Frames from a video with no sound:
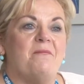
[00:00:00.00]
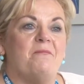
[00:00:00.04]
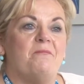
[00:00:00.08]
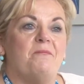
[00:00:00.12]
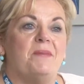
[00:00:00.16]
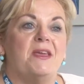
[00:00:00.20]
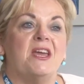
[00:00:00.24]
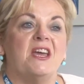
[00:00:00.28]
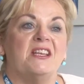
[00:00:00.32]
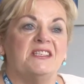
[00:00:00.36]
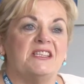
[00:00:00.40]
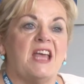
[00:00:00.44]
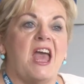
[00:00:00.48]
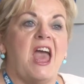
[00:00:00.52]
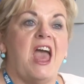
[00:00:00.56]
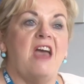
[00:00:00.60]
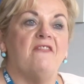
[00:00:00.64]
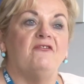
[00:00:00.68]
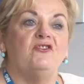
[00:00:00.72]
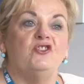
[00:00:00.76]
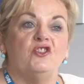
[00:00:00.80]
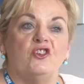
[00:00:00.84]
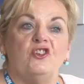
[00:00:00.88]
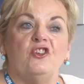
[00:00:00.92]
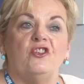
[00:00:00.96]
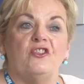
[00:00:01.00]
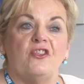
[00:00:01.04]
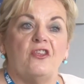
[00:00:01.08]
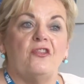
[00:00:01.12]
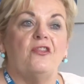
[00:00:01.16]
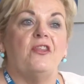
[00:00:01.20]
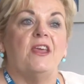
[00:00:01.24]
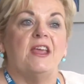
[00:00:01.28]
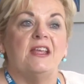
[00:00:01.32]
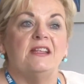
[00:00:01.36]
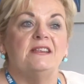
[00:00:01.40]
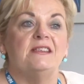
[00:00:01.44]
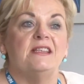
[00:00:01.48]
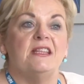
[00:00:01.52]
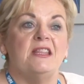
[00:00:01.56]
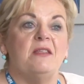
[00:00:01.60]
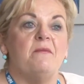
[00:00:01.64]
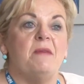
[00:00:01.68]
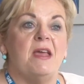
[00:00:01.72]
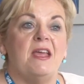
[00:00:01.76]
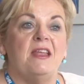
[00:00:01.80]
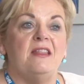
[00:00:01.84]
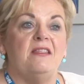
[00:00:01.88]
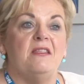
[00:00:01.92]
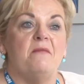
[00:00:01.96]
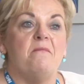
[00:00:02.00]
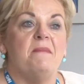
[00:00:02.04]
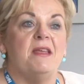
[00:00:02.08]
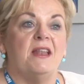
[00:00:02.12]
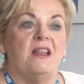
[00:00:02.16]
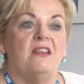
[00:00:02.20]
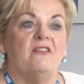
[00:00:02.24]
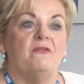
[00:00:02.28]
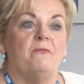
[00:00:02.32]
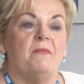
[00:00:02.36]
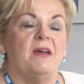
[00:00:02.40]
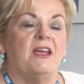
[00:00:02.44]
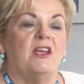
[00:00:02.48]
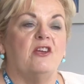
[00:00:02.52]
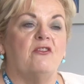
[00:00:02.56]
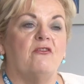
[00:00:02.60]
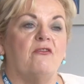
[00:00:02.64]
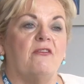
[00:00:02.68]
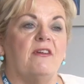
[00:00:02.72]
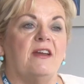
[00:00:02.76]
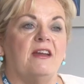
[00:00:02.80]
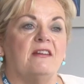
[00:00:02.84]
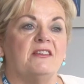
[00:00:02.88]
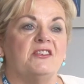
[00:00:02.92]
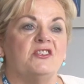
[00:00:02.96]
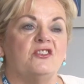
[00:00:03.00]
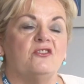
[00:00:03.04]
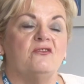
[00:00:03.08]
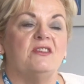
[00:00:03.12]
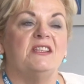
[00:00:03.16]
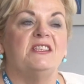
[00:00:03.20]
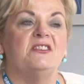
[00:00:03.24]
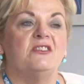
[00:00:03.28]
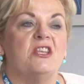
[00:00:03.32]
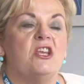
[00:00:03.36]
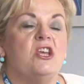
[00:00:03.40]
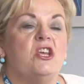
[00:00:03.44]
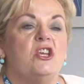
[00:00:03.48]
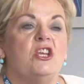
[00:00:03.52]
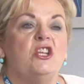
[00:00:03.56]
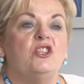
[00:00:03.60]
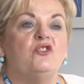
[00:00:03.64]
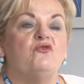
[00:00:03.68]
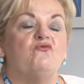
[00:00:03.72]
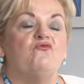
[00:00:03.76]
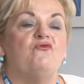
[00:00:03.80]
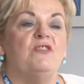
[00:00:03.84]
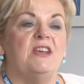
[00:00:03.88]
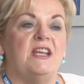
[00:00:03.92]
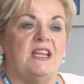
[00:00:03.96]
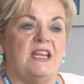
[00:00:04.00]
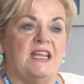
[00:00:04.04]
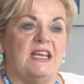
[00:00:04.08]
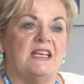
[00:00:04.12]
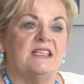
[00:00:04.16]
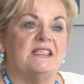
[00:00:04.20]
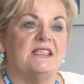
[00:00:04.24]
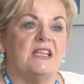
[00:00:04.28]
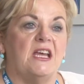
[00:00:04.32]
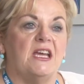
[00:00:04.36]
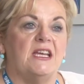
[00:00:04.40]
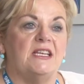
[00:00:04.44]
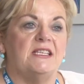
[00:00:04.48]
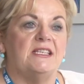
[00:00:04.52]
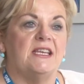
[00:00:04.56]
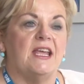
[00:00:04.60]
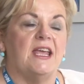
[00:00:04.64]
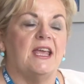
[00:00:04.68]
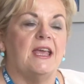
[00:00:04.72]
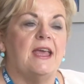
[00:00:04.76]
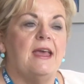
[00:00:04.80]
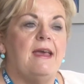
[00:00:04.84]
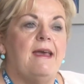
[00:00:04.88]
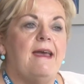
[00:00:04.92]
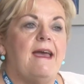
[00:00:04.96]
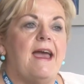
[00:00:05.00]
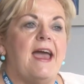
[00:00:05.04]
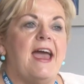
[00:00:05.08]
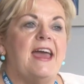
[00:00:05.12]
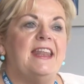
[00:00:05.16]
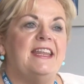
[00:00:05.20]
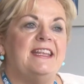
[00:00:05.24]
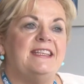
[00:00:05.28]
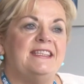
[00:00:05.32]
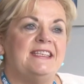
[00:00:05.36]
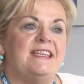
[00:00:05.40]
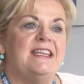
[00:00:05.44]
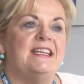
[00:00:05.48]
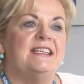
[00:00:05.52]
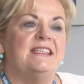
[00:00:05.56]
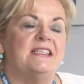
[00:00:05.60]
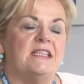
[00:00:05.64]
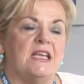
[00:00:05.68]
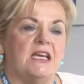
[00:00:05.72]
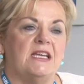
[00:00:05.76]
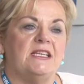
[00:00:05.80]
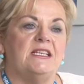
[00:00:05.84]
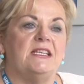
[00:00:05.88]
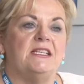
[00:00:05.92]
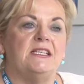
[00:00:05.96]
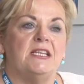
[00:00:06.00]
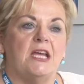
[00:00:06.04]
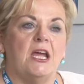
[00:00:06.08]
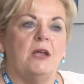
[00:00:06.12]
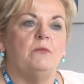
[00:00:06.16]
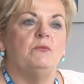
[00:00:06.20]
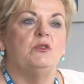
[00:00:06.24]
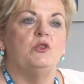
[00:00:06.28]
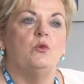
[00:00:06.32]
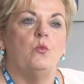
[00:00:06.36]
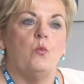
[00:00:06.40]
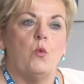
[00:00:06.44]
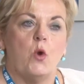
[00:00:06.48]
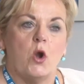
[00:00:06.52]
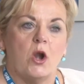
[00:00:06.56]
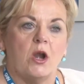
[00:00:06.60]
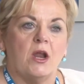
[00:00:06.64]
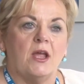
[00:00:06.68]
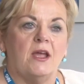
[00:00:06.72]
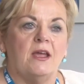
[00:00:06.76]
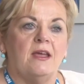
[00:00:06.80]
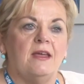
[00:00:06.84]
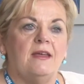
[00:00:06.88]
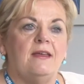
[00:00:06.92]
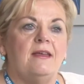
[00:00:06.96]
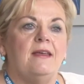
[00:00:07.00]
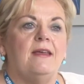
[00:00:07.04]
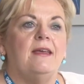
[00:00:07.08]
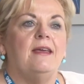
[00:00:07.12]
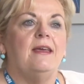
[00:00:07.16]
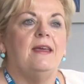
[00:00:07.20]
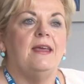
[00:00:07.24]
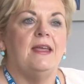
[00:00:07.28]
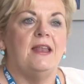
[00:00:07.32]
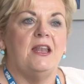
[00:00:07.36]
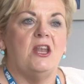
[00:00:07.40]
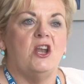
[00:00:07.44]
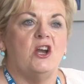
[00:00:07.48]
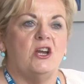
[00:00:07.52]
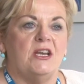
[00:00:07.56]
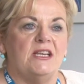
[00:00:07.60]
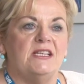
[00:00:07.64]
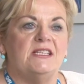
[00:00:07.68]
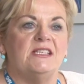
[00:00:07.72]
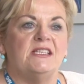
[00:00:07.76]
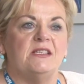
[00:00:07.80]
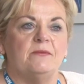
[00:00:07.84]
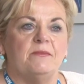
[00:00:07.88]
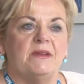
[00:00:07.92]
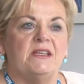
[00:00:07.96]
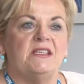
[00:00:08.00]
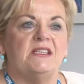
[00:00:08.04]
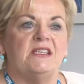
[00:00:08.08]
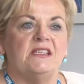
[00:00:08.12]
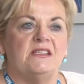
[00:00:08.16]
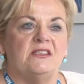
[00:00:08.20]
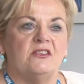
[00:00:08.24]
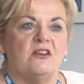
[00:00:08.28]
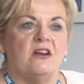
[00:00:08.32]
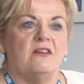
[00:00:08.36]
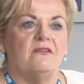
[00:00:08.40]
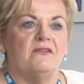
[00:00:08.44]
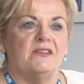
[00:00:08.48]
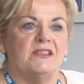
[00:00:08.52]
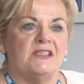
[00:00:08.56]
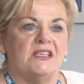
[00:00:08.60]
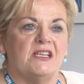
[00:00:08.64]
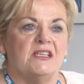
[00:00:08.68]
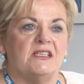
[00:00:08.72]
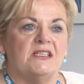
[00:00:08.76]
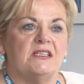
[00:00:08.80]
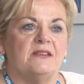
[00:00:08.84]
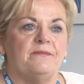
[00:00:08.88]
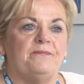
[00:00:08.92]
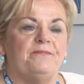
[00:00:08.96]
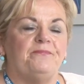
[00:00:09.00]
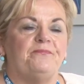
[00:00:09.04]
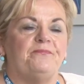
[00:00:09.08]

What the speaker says: Because I have done other things in the middle of my career, so it's really exciting, and it's an exciting time to work in learning disability services.